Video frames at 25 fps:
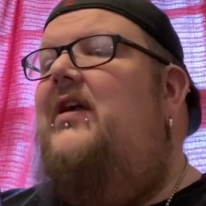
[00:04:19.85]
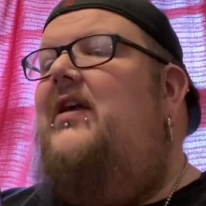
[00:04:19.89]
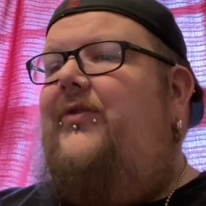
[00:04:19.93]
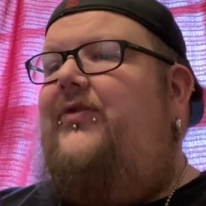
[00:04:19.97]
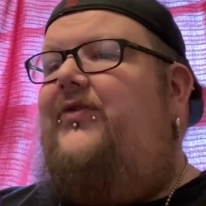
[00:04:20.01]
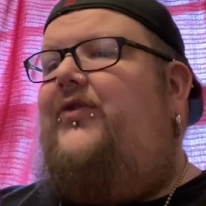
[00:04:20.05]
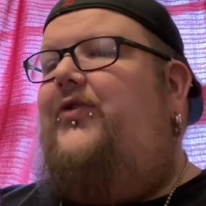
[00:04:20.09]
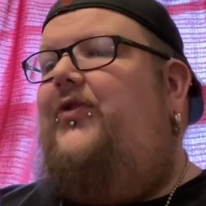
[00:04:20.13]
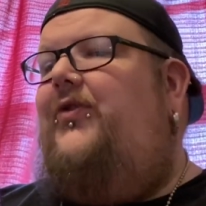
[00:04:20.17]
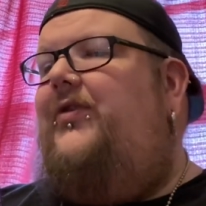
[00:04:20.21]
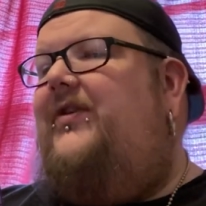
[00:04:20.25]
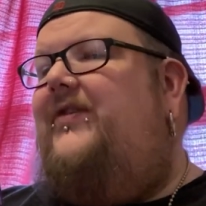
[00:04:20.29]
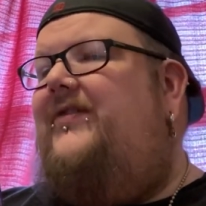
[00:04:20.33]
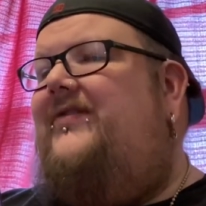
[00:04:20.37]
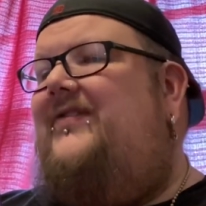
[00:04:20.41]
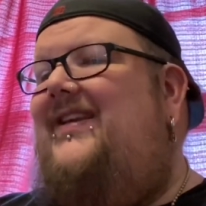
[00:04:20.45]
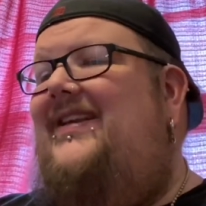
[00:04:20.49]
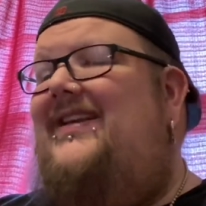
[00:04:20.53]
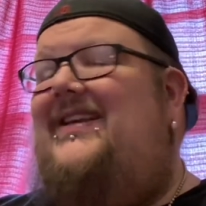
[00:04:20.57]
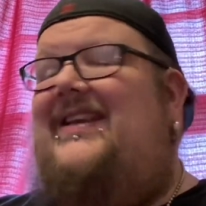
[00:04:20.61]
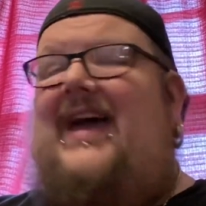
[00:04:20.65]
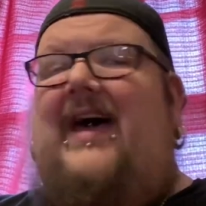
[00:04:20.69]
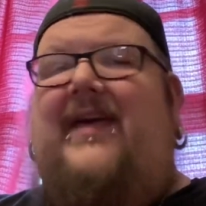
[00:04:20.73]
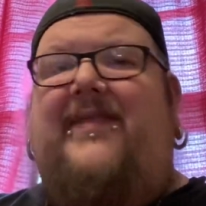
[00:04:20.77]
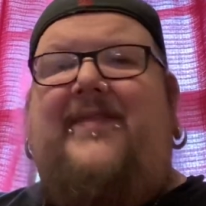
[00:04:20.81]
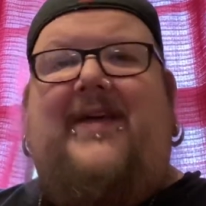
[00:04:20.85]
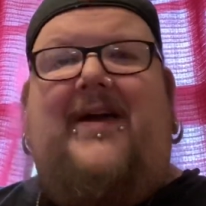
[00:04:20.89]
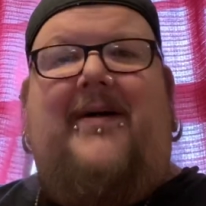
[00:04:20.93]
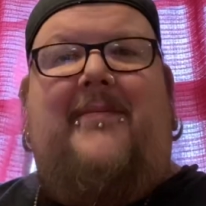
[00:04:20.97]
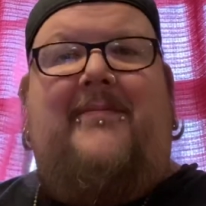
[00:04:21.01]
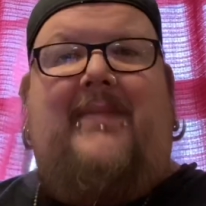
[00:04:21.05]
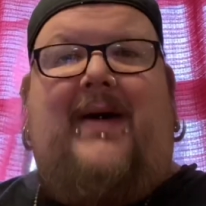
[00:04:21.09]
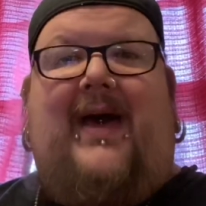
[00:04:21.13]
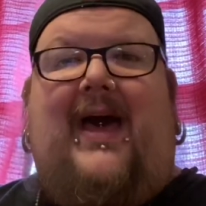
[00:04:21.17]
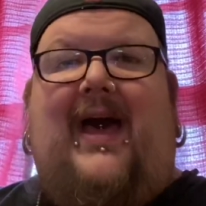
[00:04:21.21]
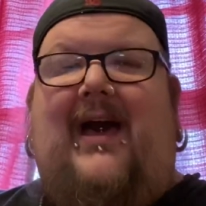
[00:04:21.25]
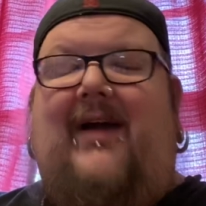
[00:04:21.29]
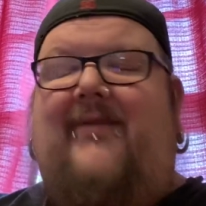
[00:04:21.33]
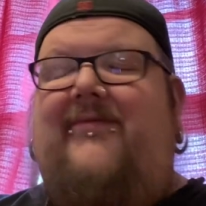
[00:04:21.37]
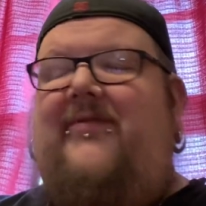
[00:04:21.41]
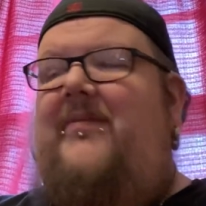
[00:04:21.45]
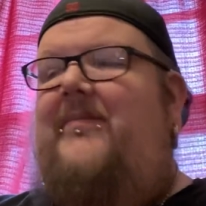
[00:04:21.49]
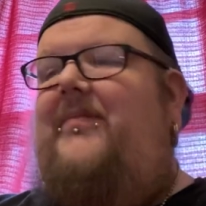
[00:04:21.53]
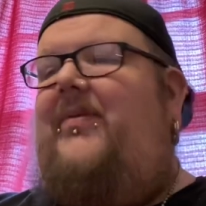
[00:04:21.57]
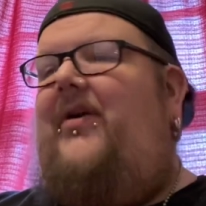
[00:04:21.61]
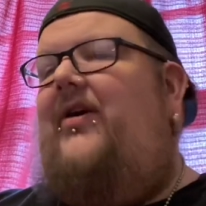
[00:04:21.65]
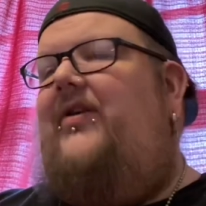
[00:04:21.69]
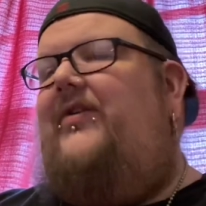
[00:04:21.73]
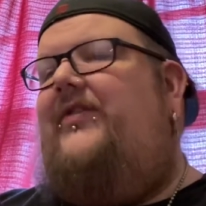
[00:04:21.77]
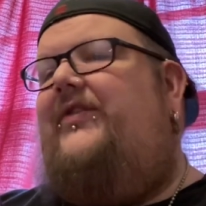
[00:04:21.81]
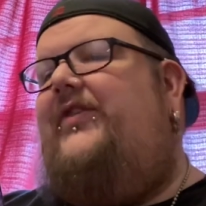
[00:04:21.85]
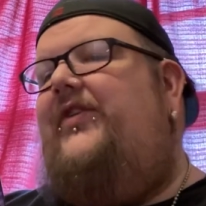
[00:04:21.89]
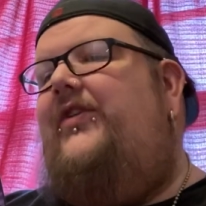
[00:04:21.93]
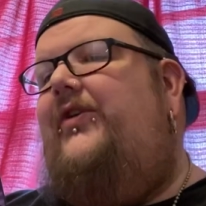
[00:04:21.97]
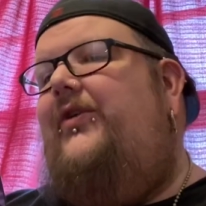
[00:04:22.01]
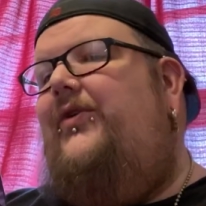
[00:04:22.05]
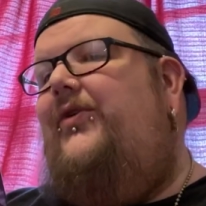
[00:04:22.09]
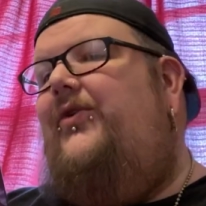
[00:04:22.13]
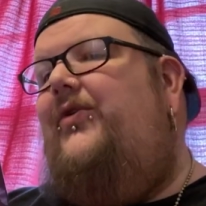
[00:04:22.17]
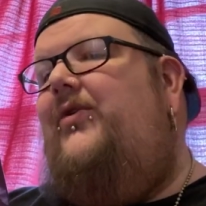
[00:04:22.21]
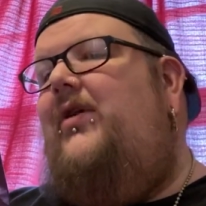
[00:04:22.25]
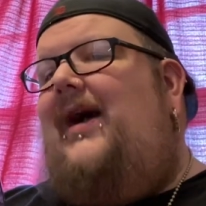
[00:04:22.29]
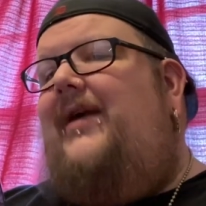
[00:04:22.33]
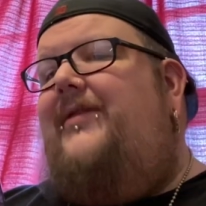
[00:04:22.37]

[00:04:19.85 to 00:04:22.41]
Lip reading: It was cool to see Death come back from part two.